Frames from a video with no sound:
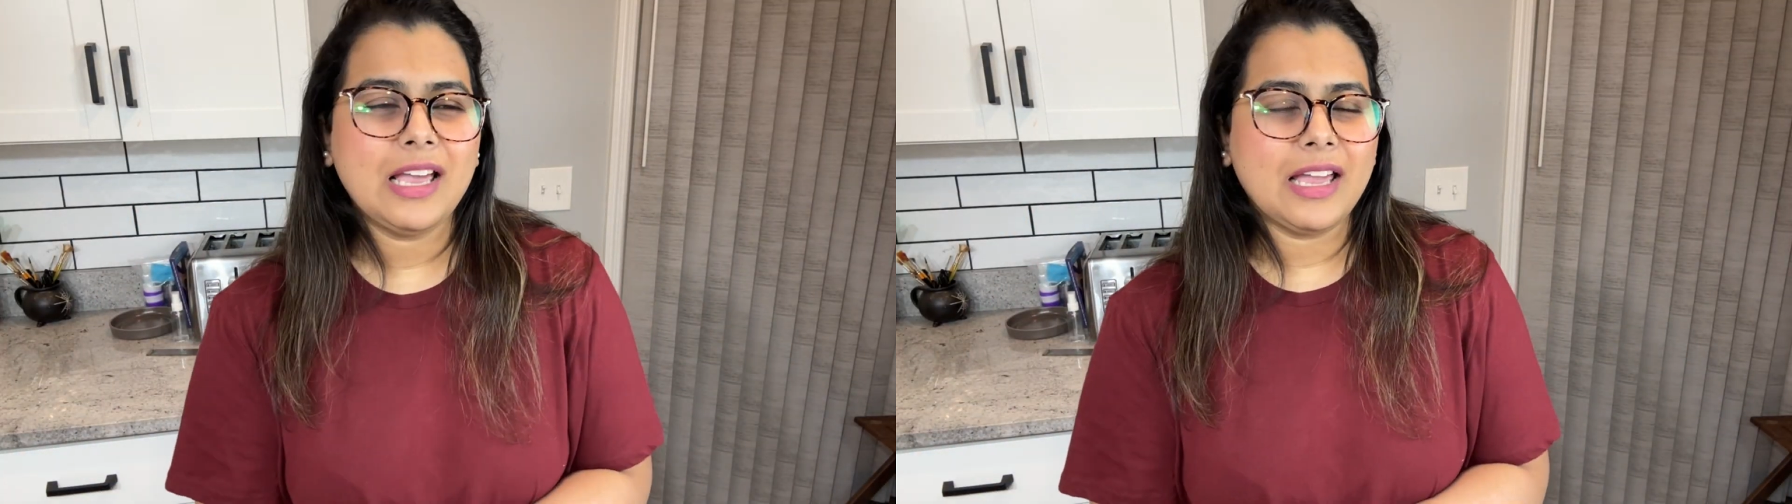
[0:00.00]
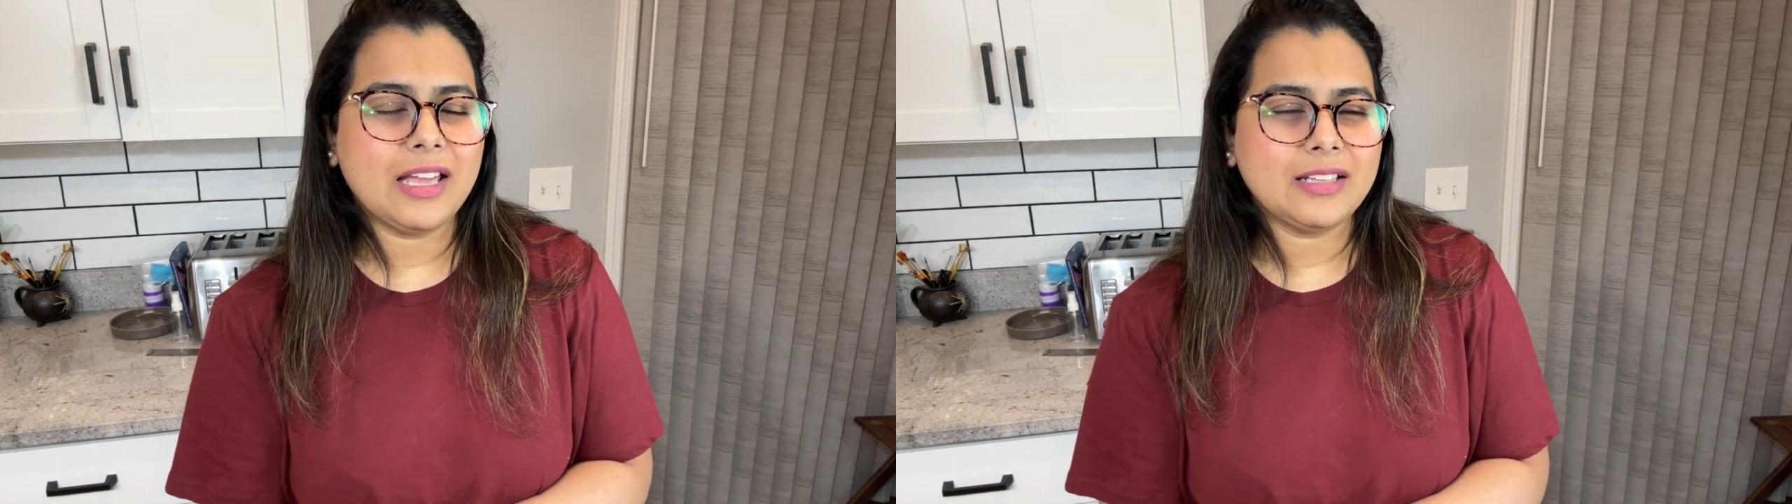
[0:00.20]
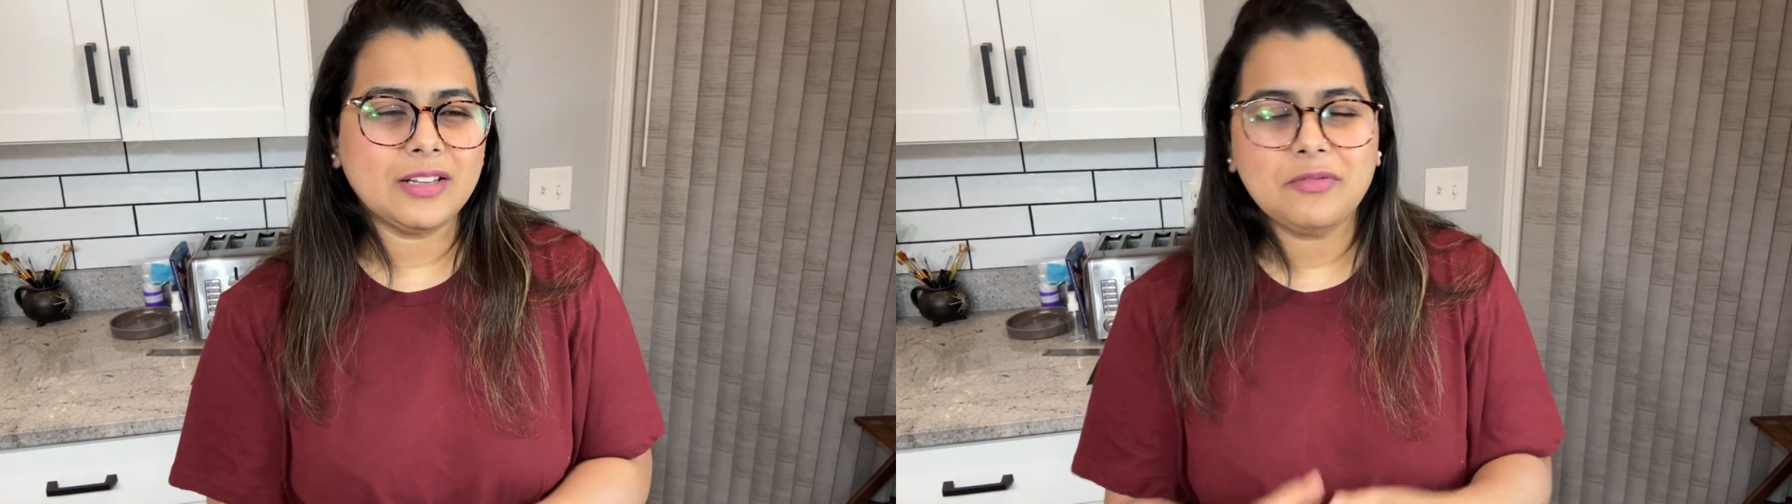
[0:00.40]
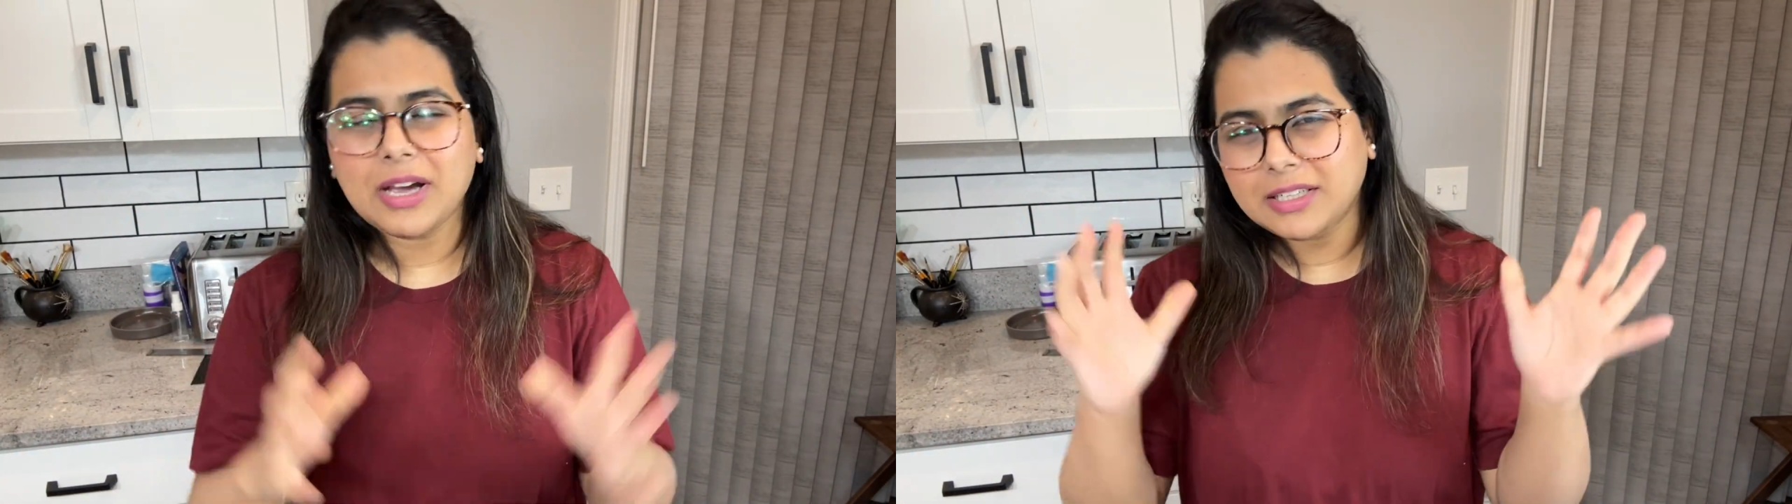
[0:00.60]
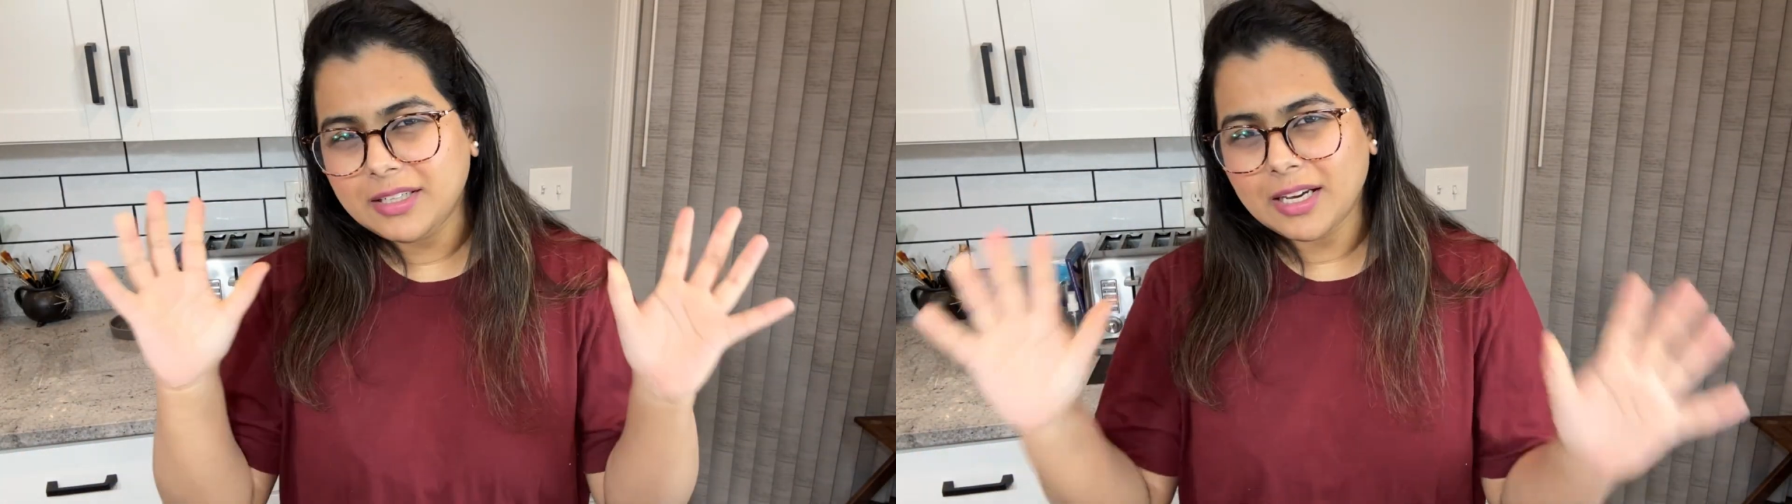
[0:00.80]
And then
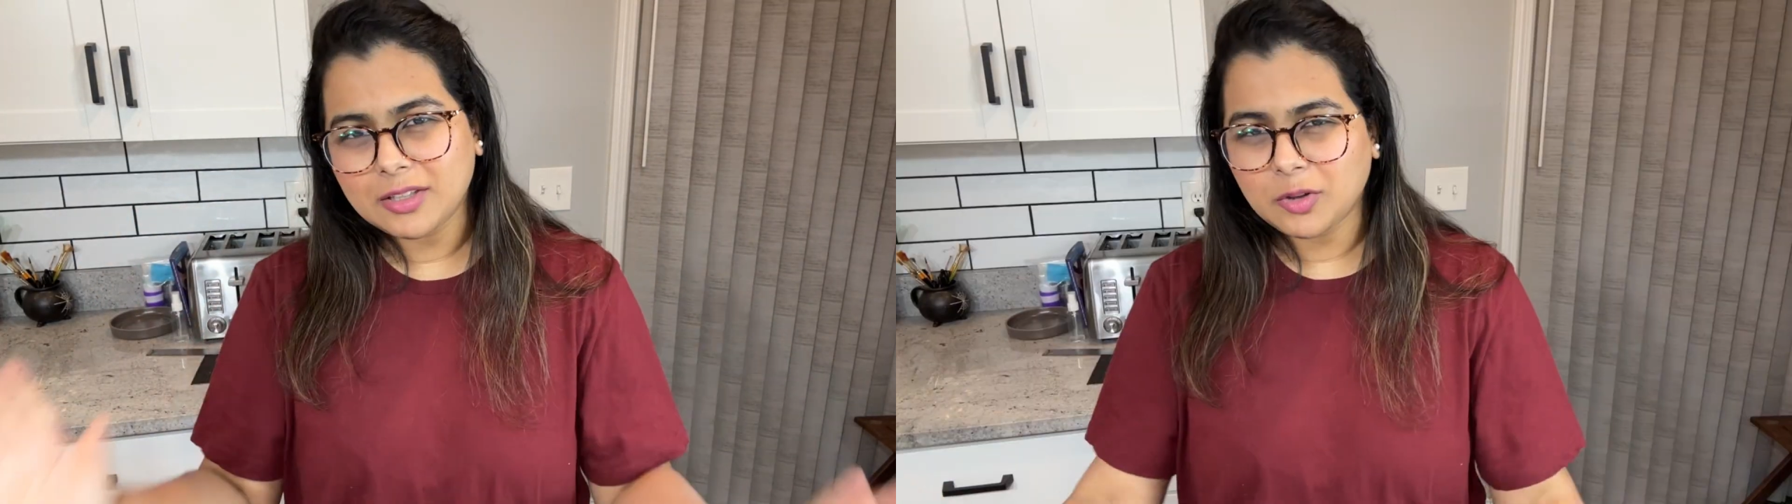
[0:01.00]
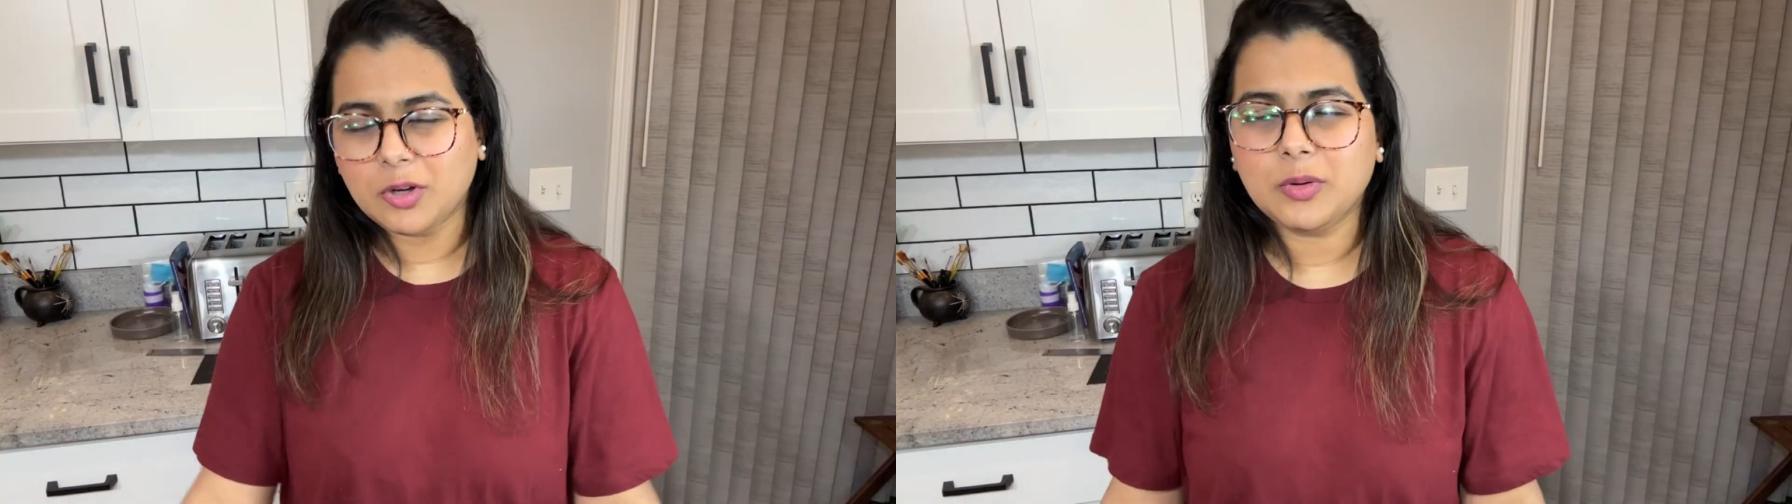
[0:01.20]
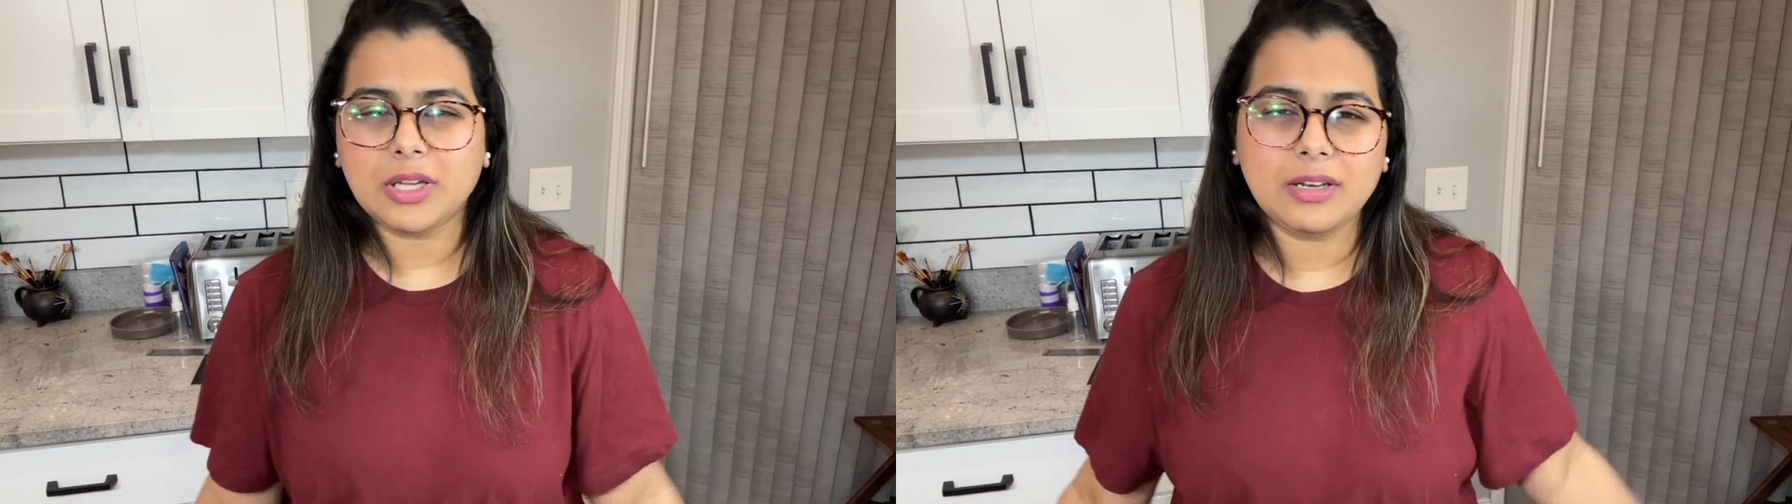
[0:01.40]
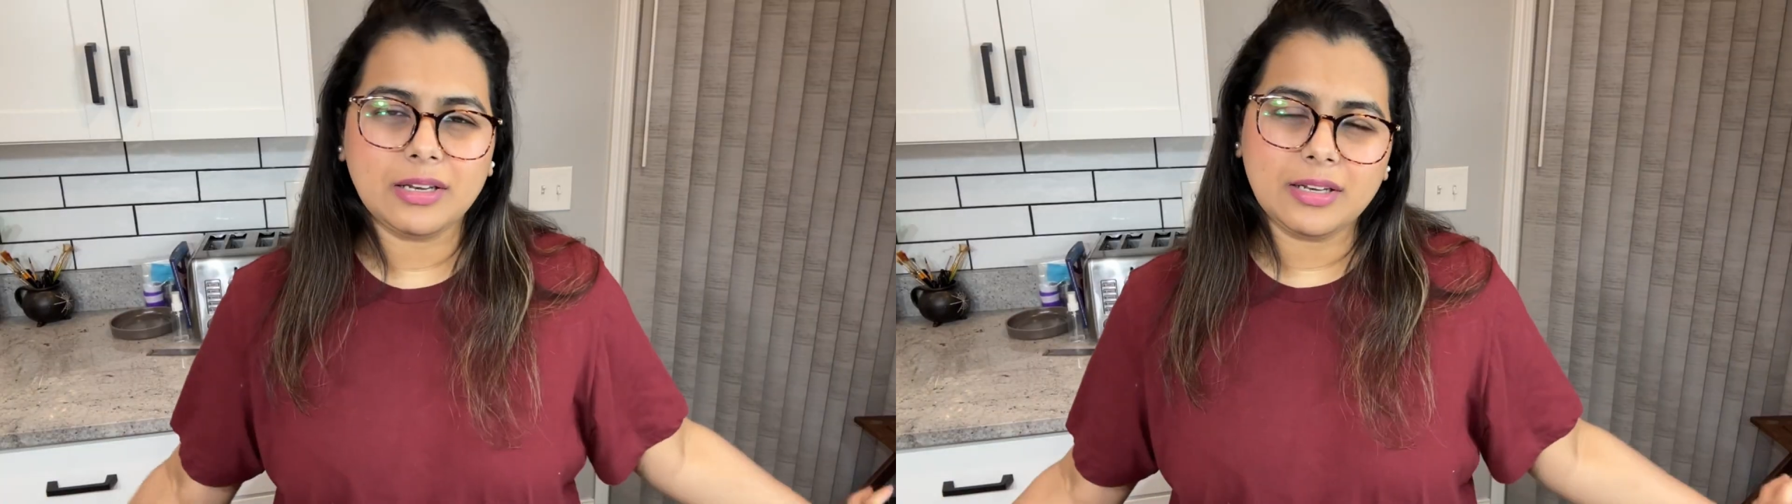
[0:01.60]
finally I thought, okay,